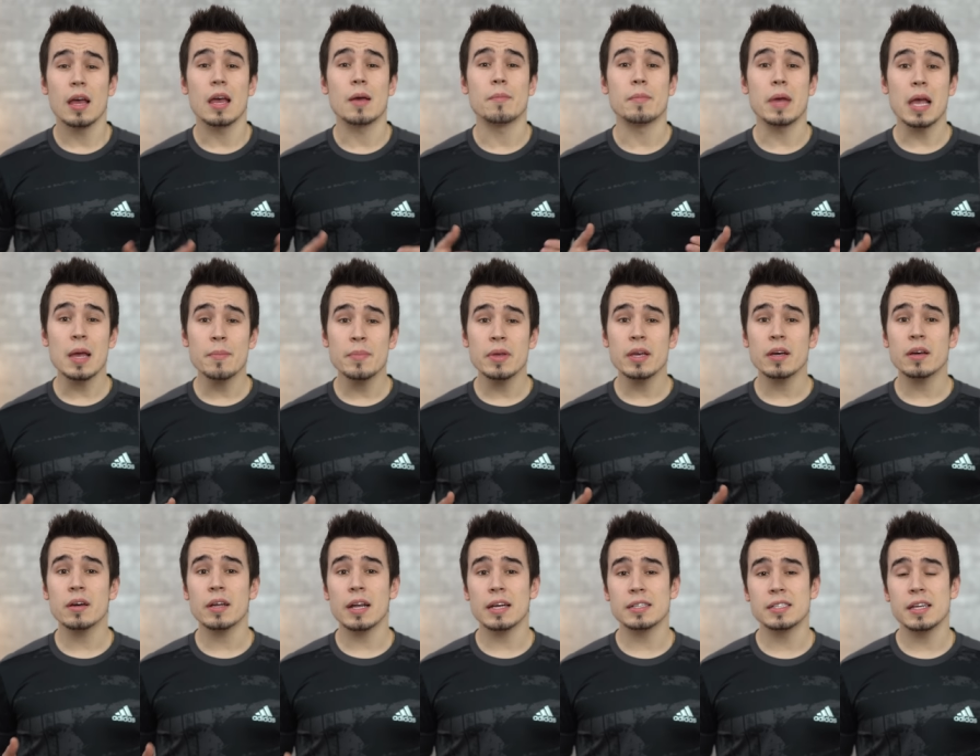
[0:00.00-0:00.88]
it may be a
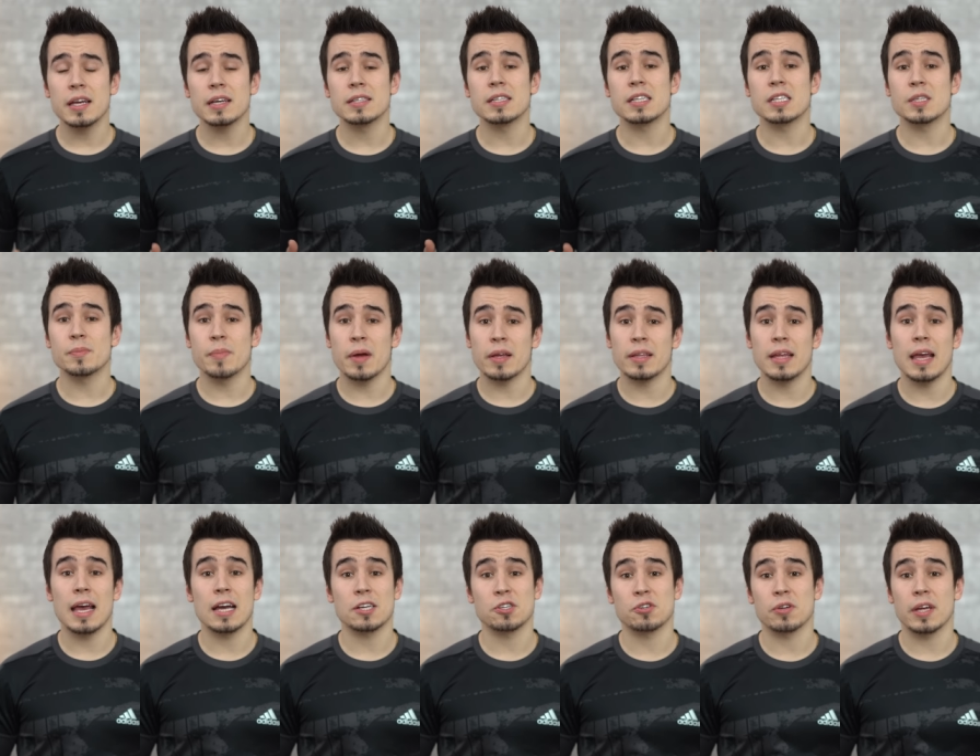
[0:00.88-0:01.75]
good idea to spend
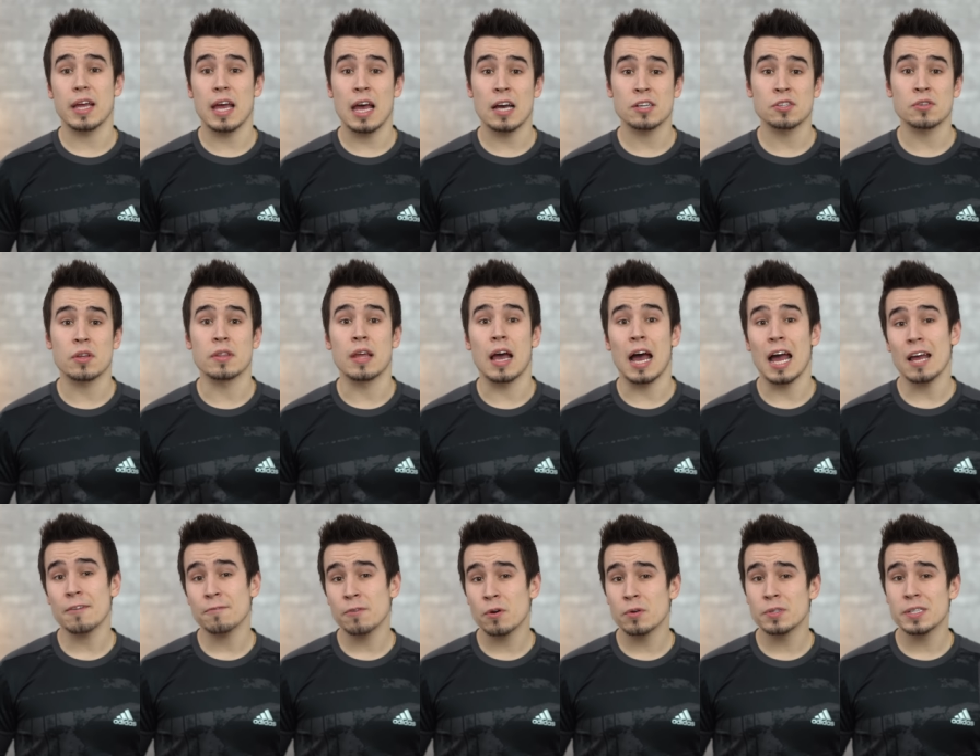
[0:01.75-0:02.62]
the extra cash on the
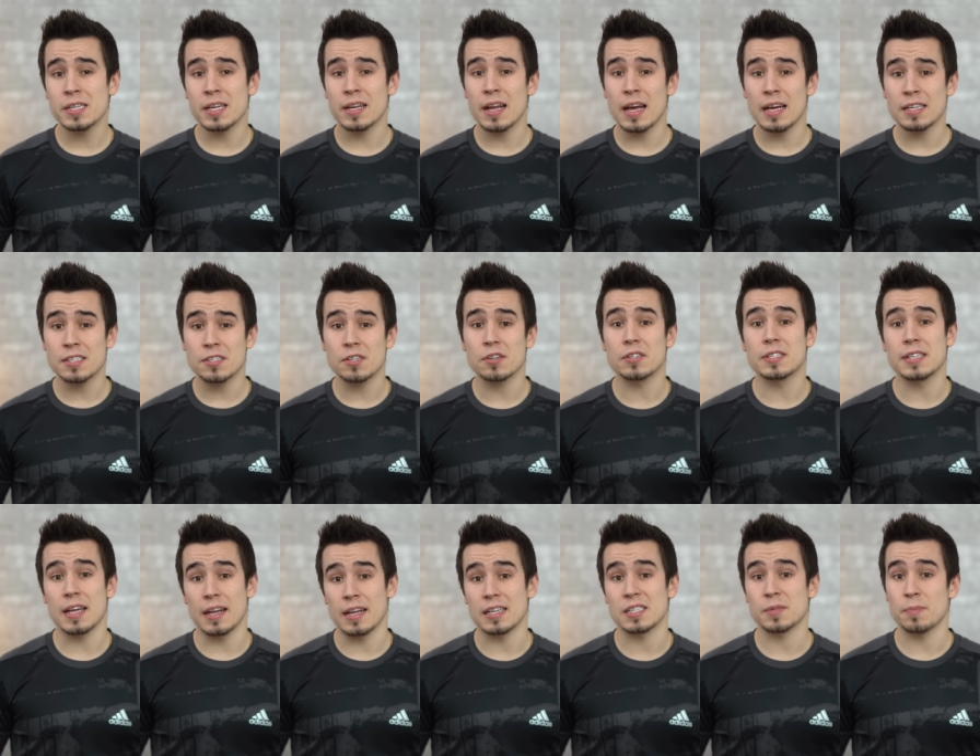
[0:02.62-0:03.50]
iPhone XS or
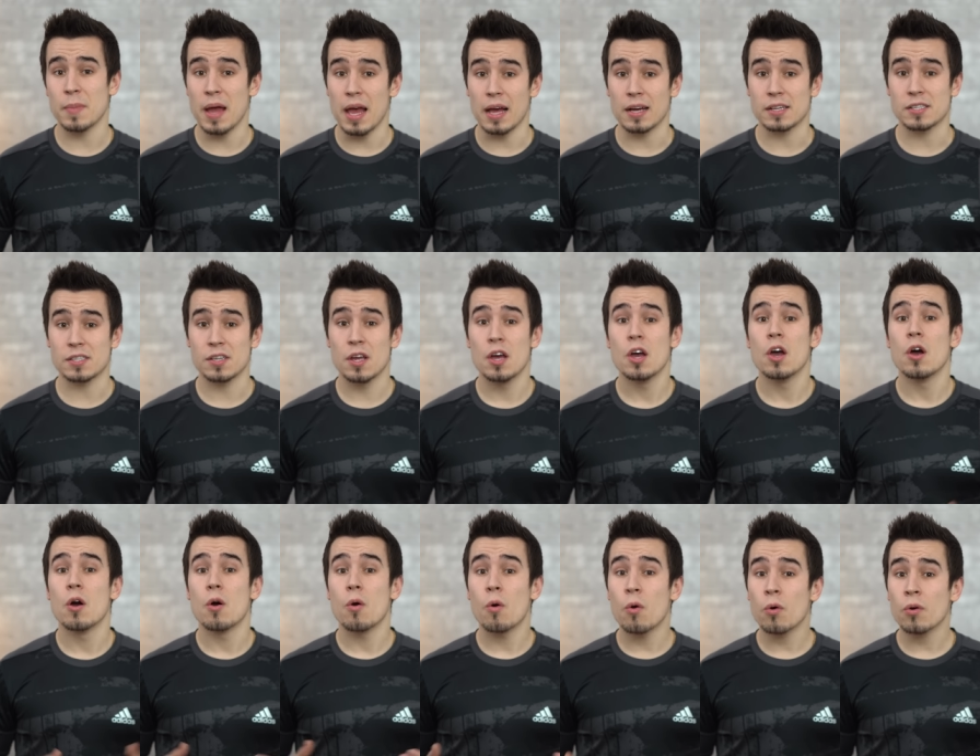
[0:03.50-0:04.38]
XS Max,
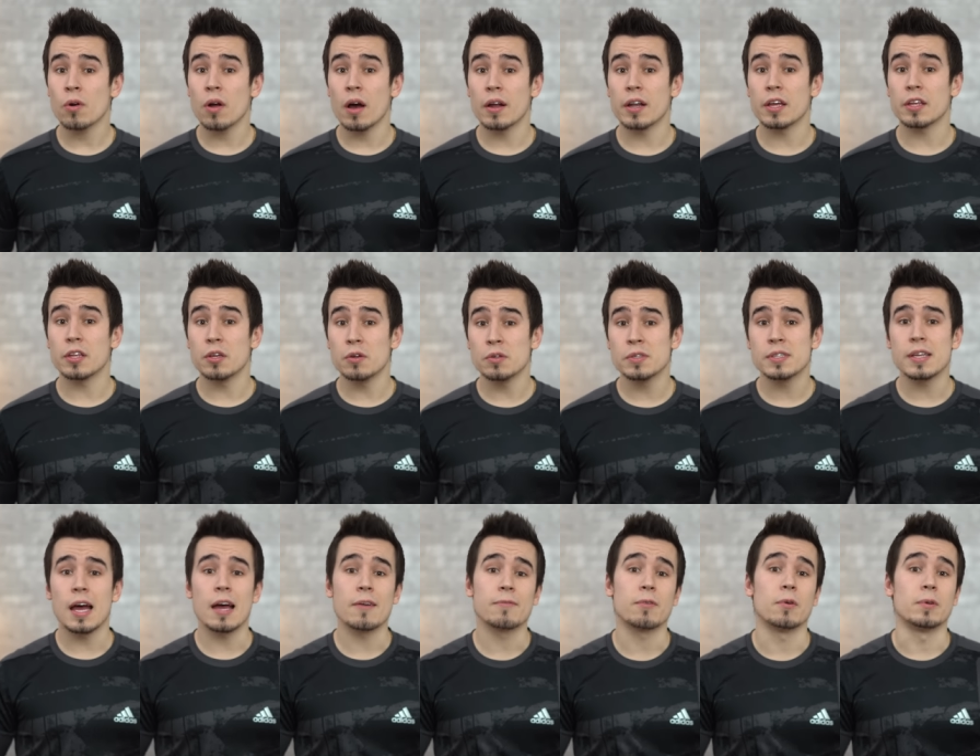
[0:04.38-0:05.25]
or on a
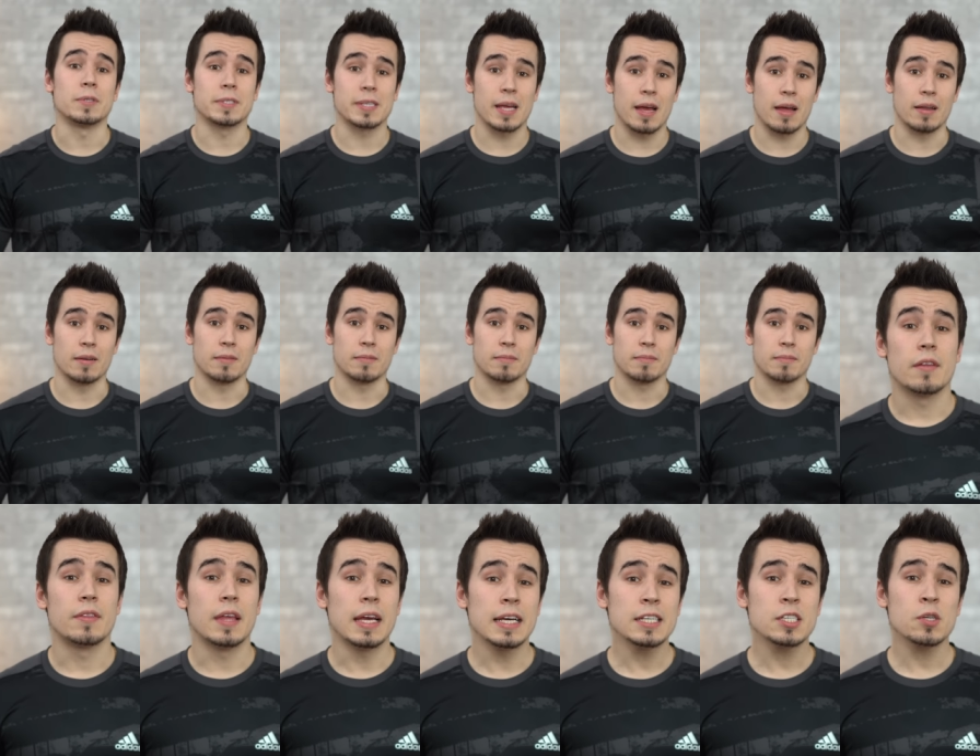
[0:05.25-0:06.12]
used iPhone X.
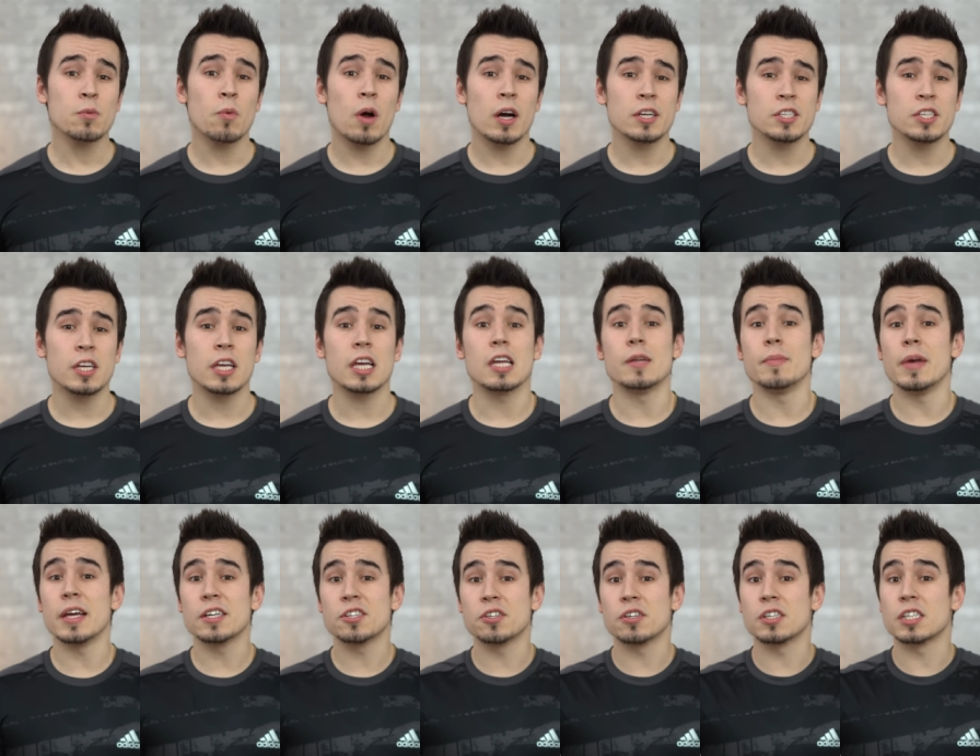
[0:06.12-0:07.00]
Thanks for watching and
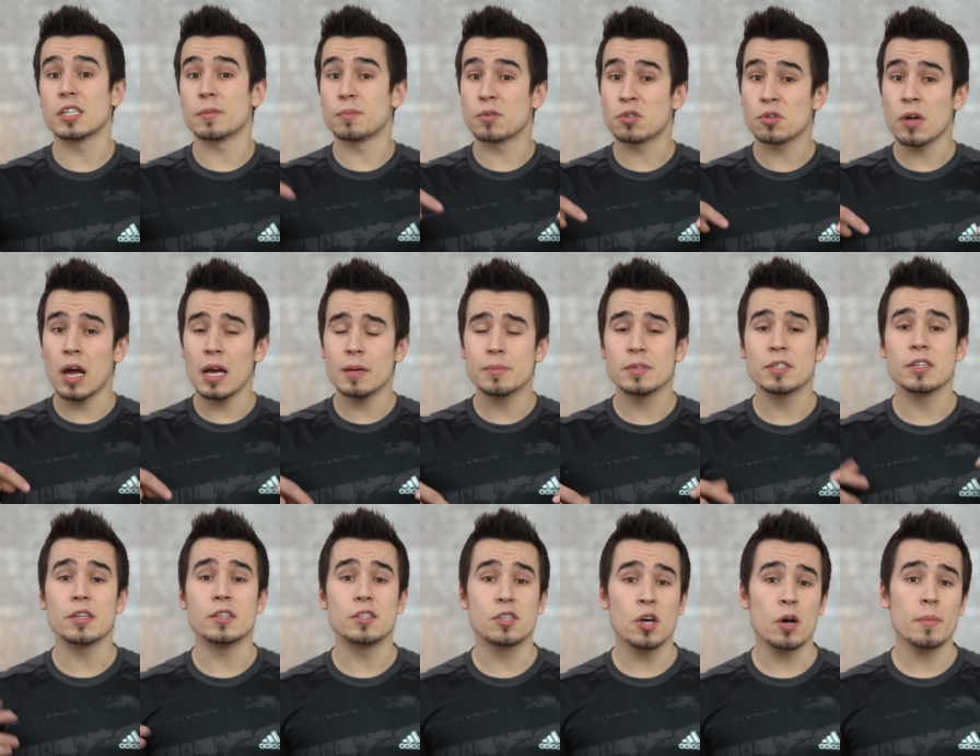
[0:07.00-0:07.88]
make sure to subscribe
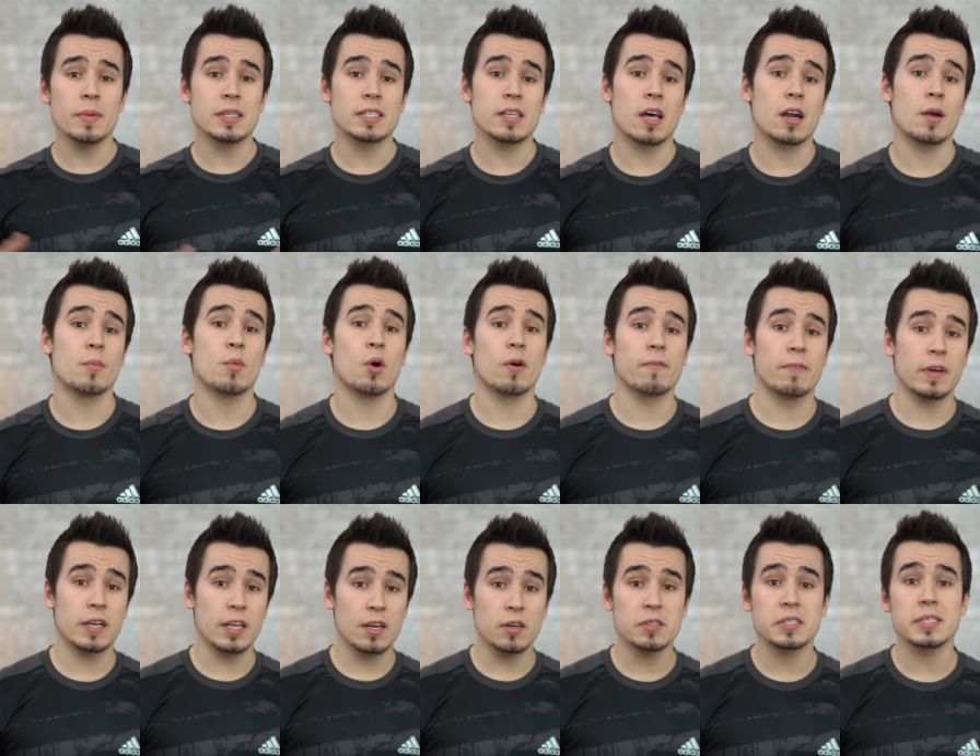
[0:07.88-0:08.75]
so you don't miss out on more
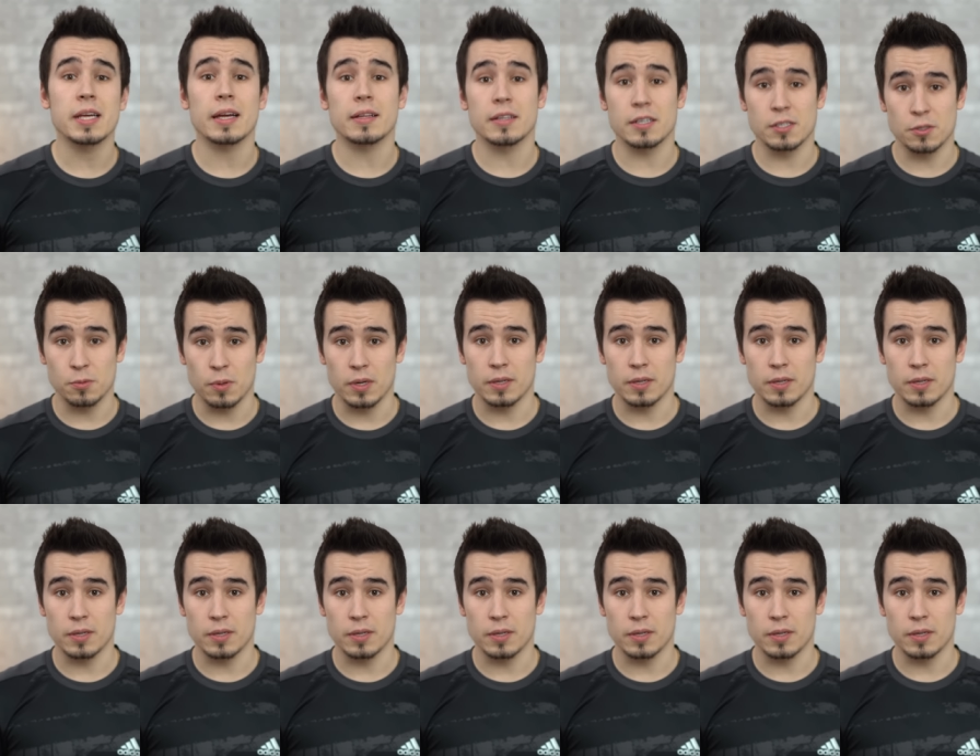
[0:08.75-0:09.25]
videos like this